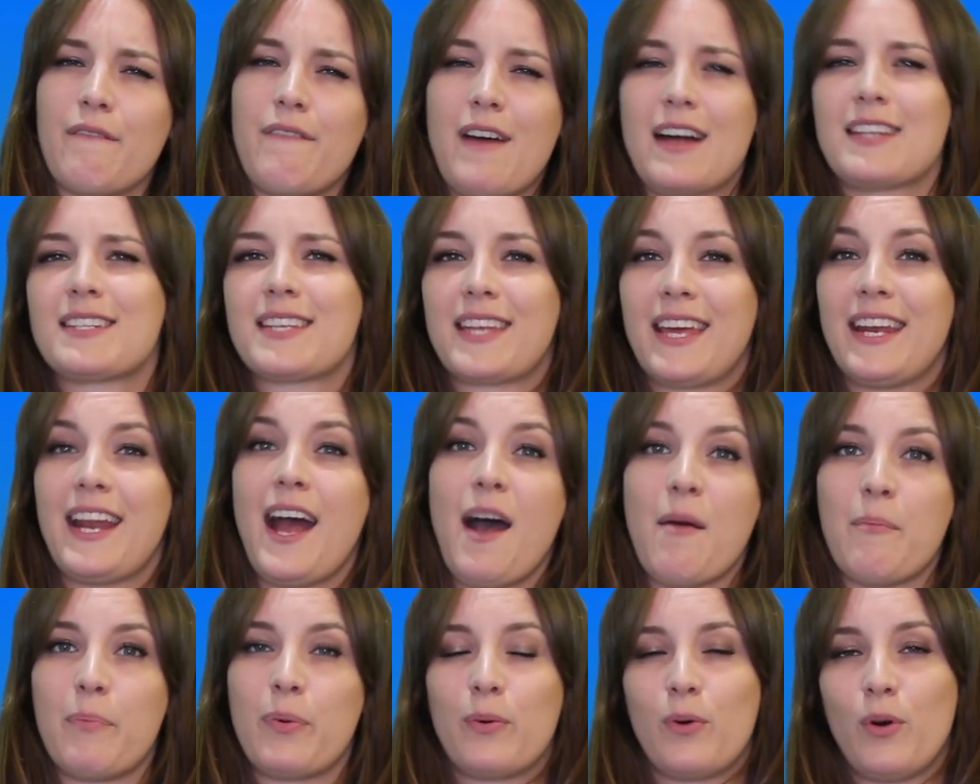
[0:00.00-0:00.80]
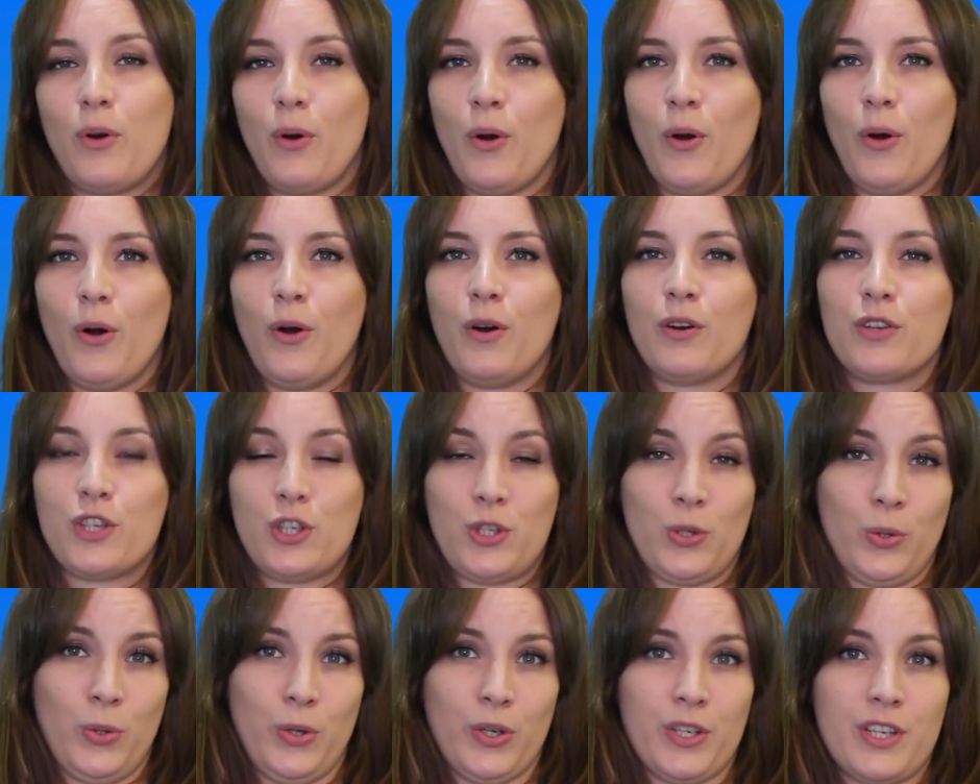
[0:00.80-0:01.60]
was geht ab, or
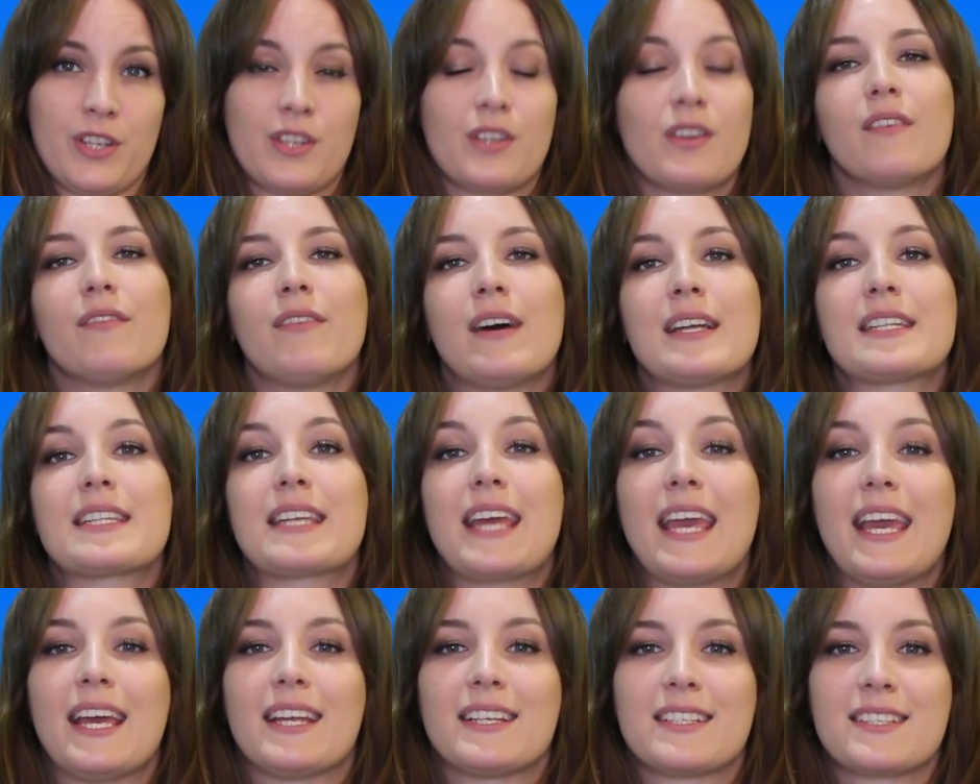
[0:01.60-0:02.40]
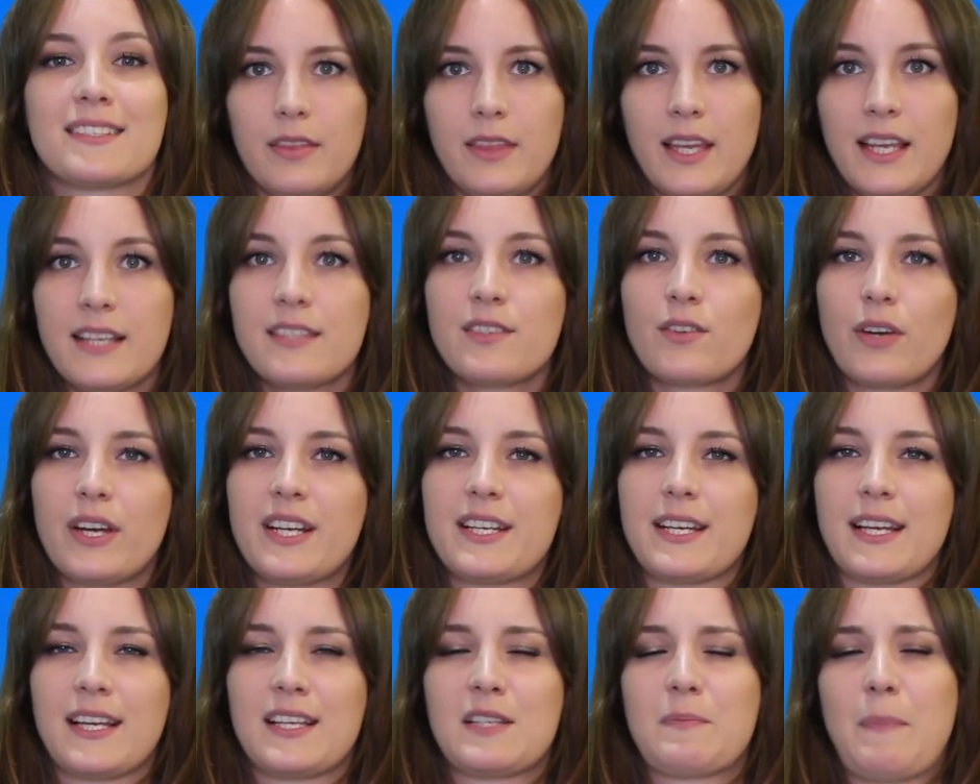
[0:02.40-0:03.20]
short, was geht. These
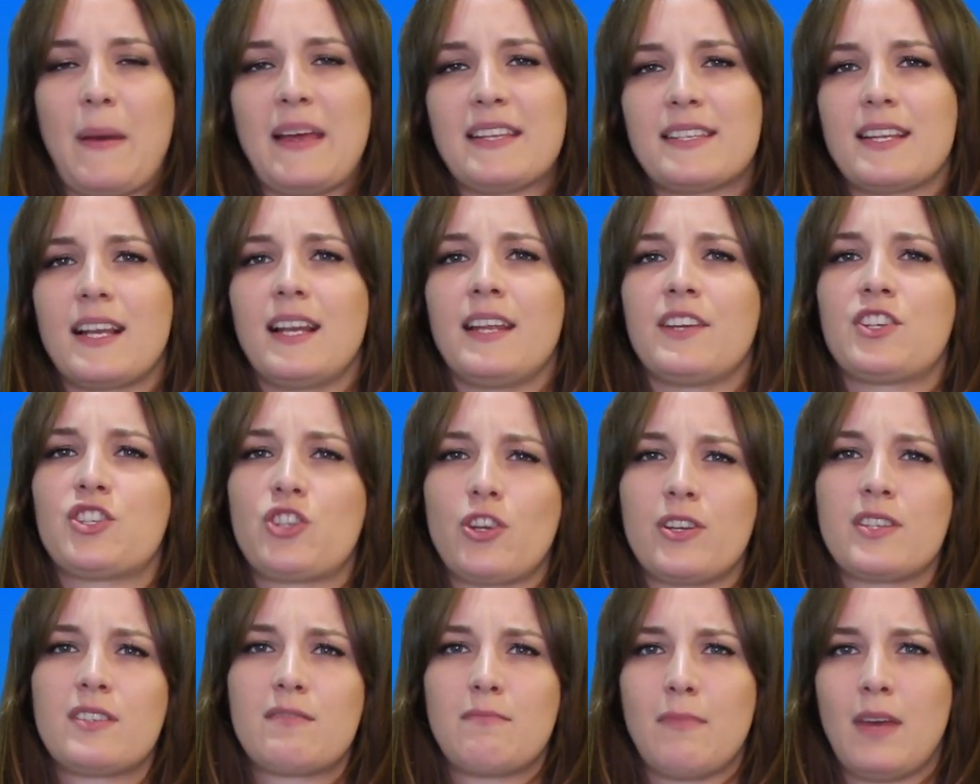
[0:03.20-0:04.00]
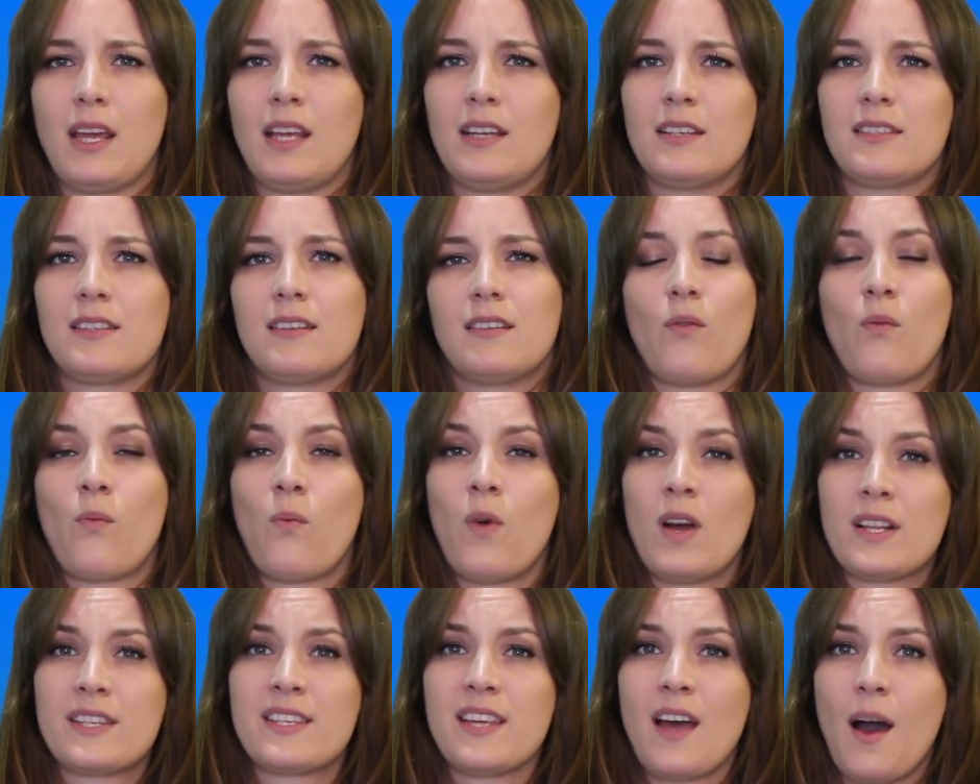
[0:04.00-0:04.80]
greetings basically just mean
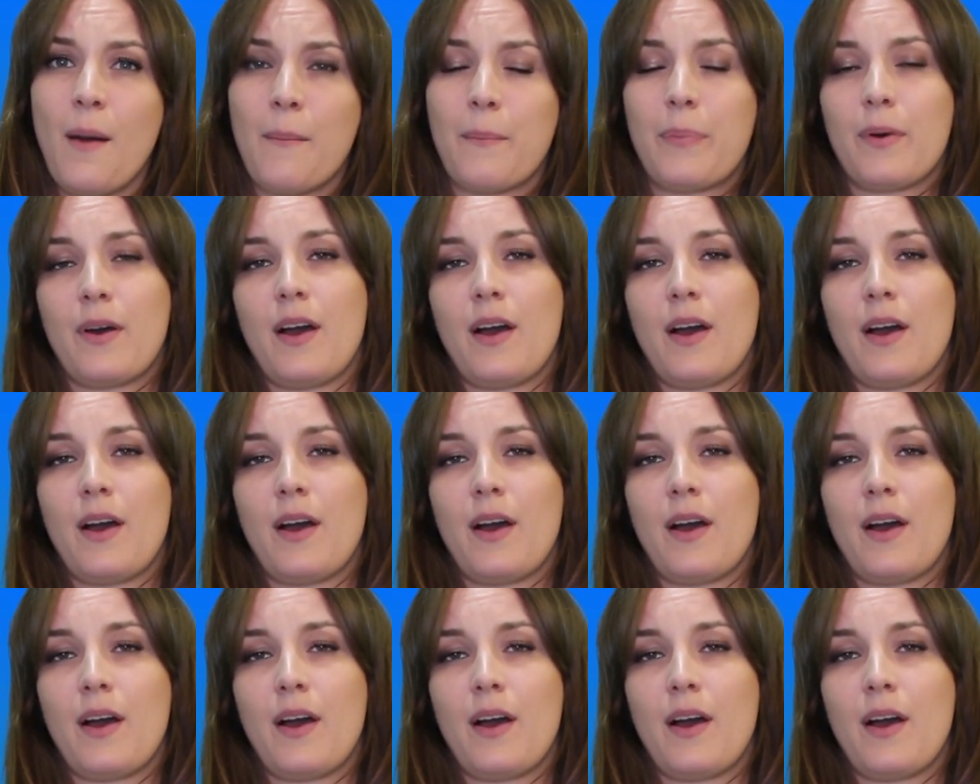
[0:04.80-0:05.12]
what's up